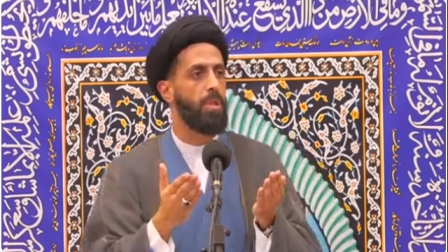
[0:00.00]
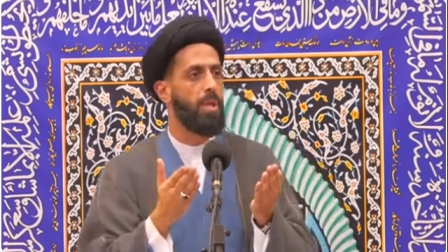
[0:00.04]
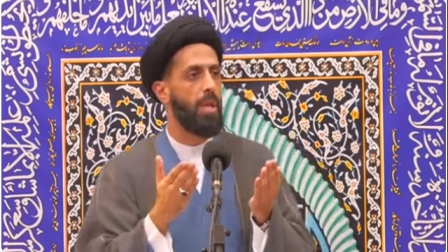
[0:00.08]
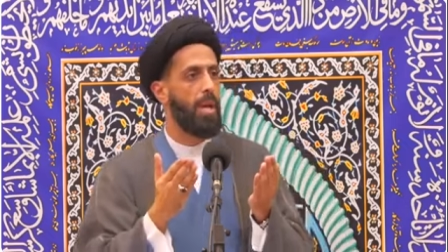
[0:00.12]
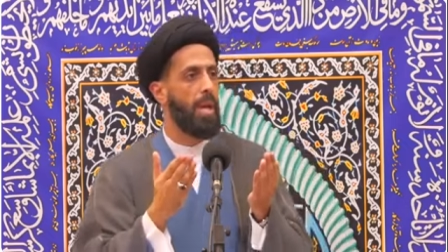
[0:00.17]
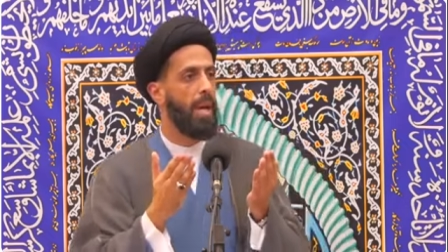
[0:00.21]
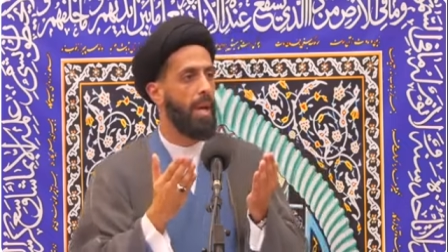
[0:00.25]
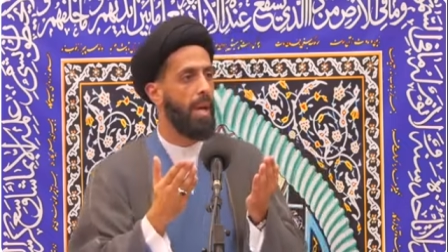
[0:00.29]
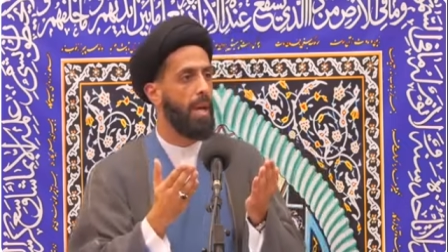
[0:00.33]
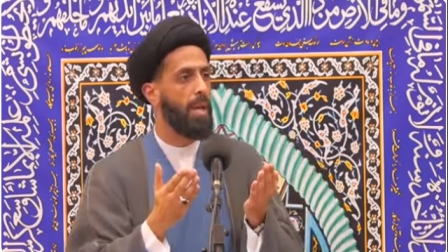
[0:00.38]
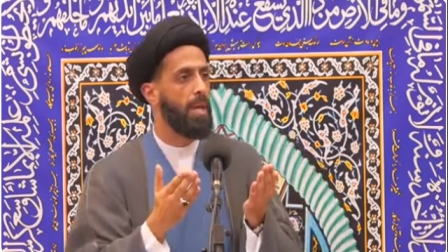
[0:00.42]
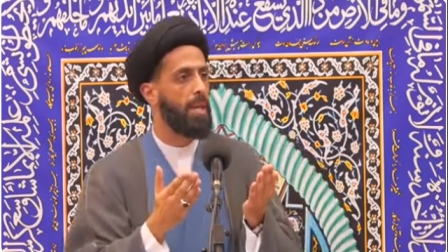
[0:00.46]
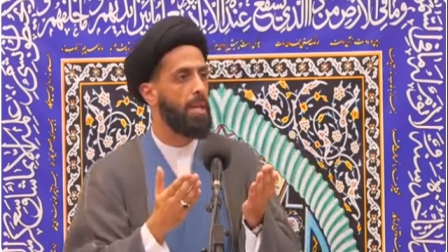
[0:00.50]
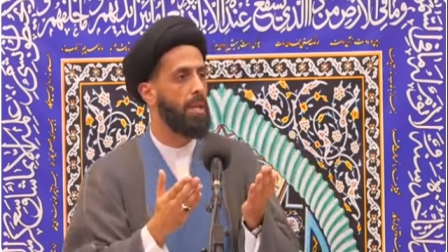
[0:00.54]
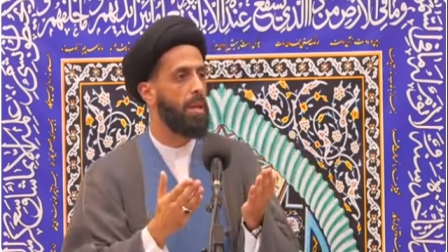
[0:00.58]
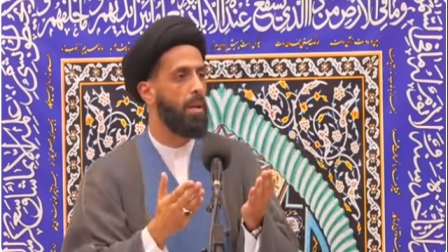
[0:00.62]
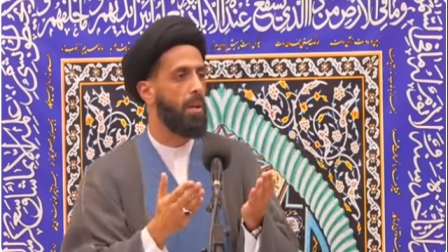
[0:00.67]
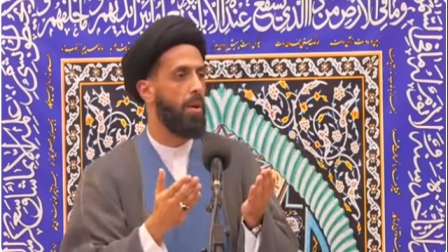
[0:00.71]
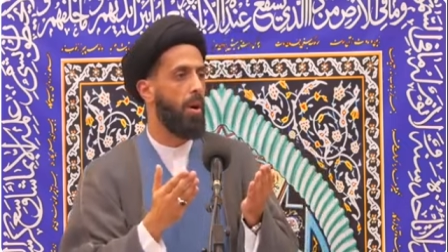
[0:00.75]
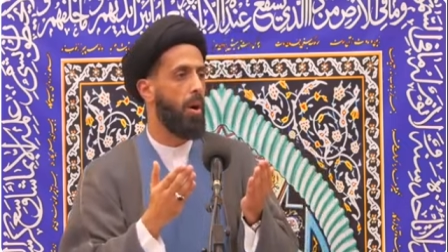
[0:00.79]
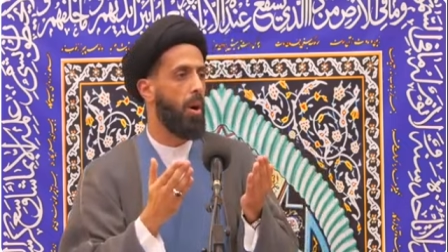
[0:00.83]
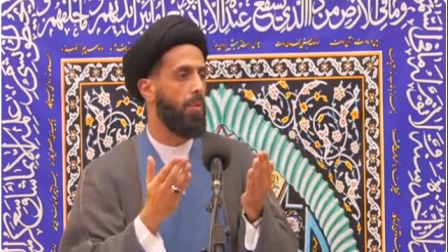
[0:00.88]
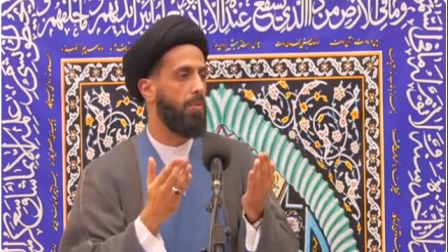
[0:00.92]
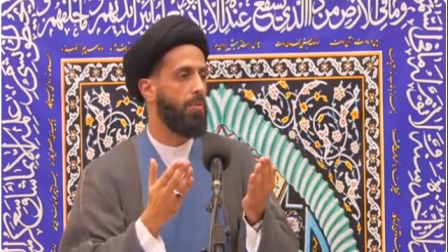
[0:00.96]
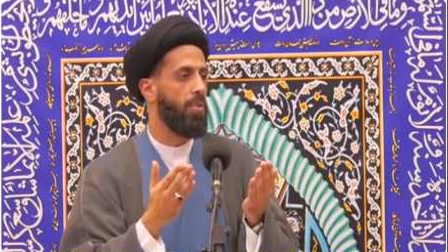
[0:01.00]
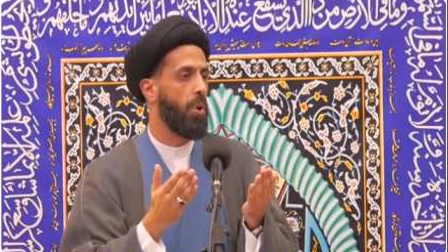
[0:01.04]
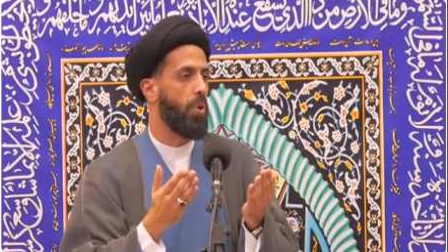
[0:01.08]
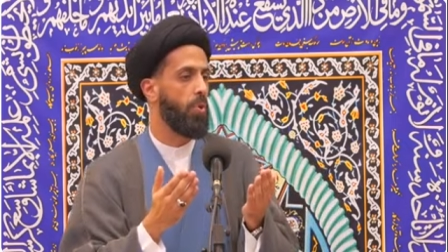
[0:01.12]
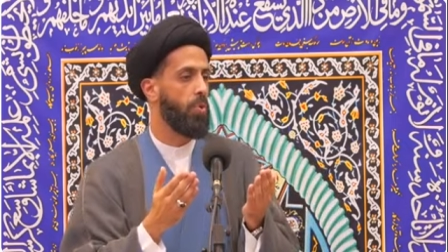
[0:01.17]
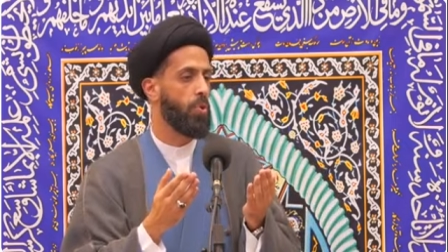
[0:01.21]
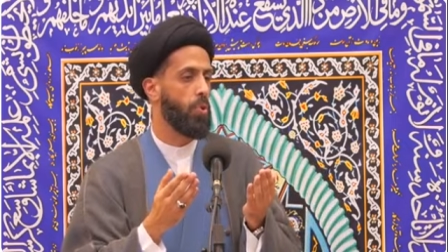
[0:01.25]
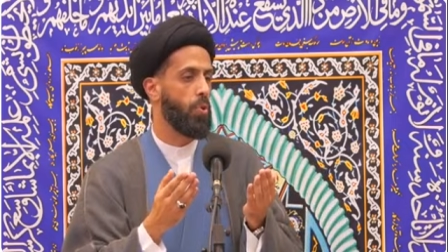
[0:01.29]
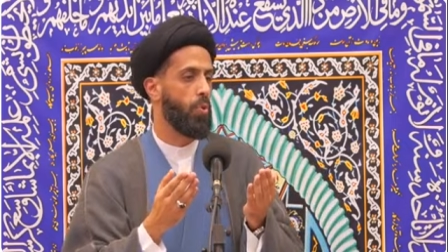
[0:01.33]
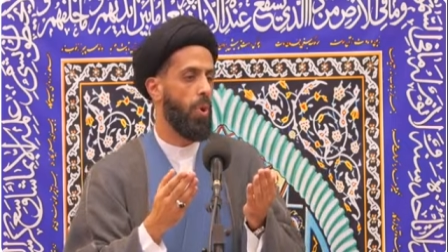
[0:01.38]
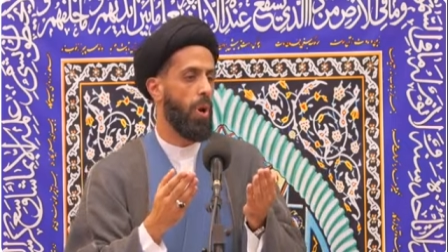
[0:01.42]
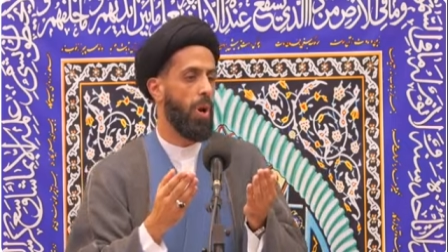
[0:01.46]
to the aid of
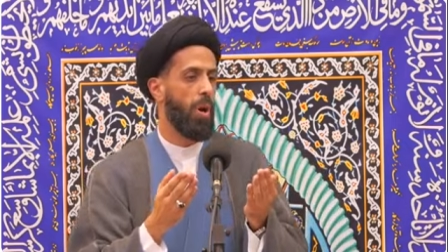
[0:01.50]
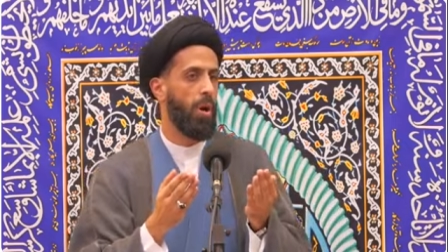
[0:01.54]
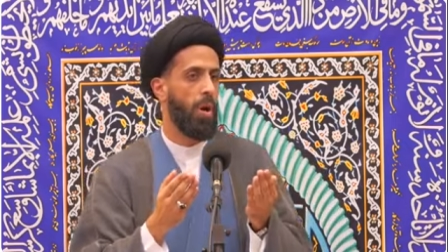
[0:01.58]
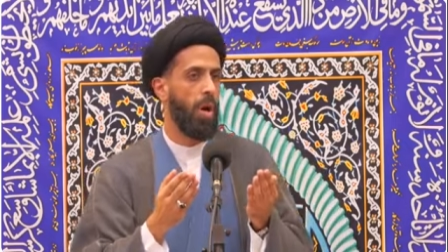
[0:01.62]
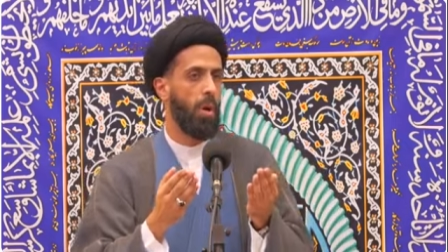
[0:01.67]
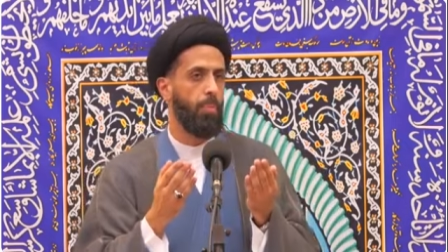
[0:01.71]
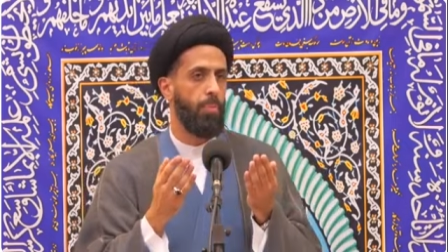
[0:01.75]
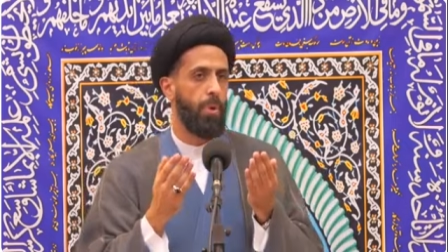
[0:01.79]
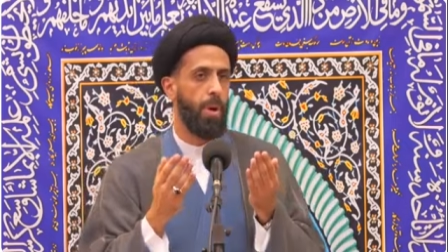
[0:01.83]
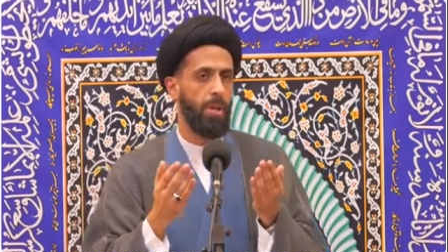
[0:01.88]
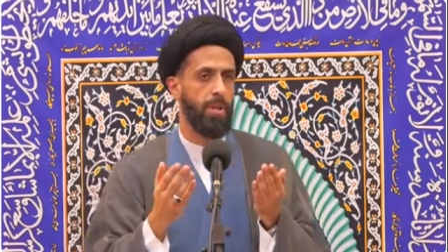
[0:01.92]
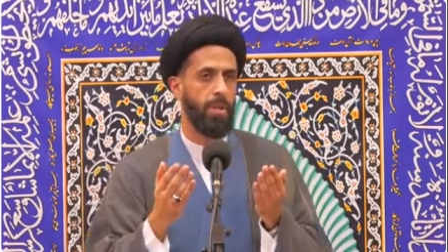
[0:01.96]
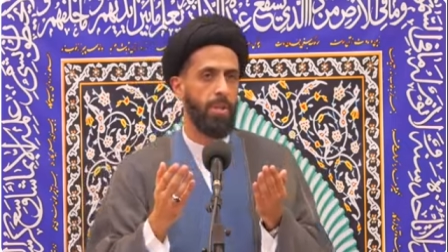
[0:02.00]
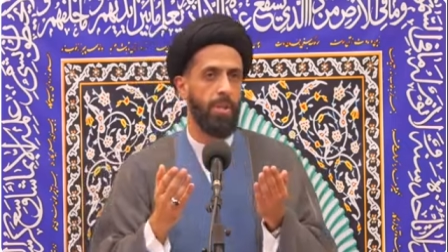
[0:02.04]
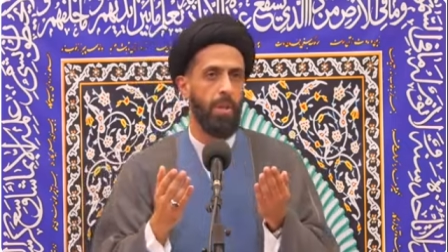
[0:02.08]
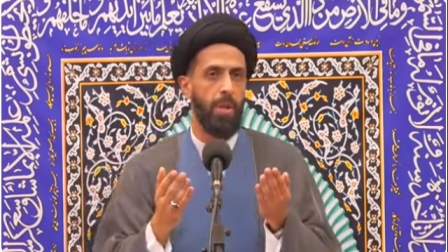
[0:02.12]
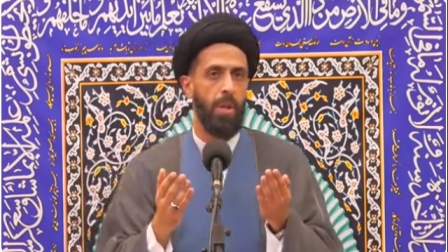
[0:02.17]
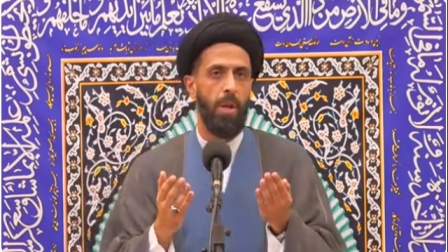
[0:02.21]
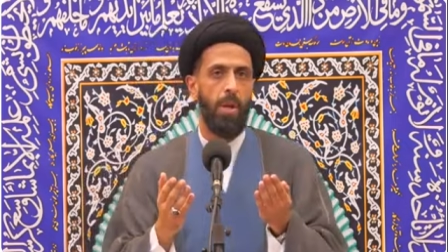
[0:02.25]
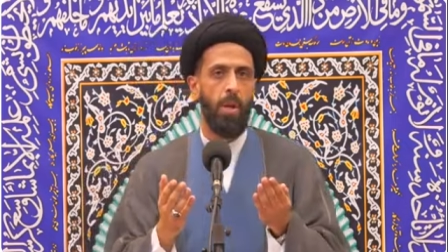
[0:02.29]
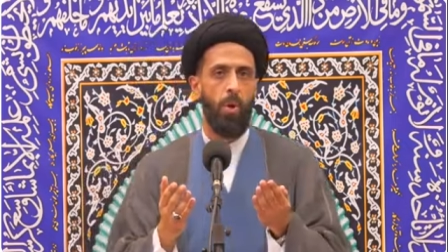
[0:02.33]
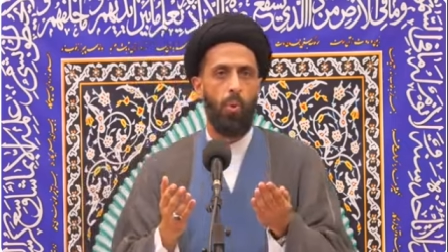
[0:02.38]
those who are oppressed.